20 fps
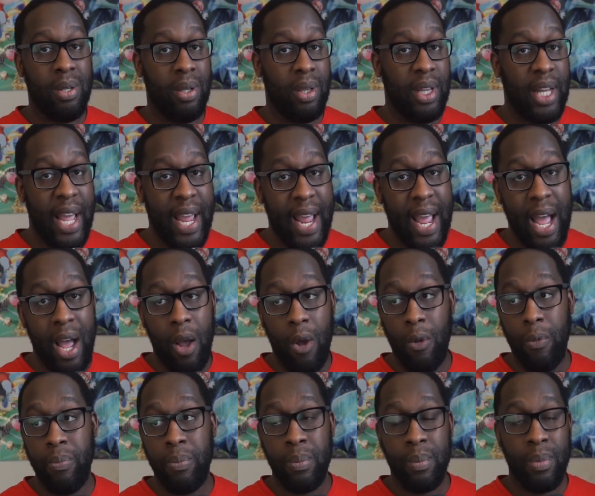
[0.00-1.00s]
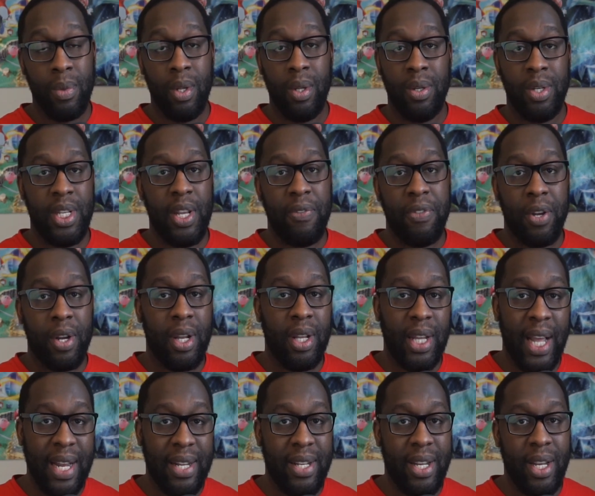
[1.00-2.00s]
layout, stuff they're
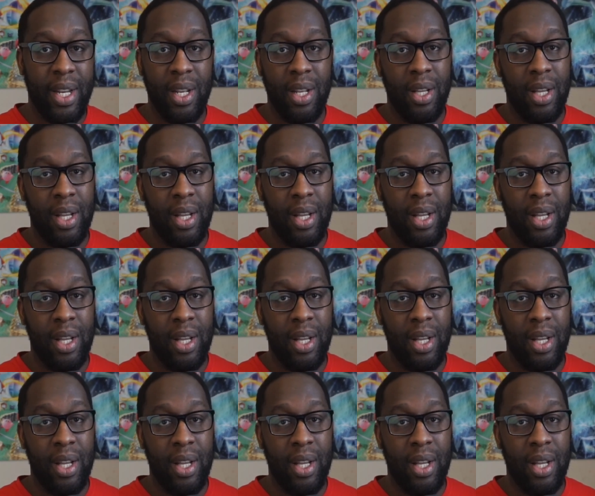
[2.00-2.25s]
collecting.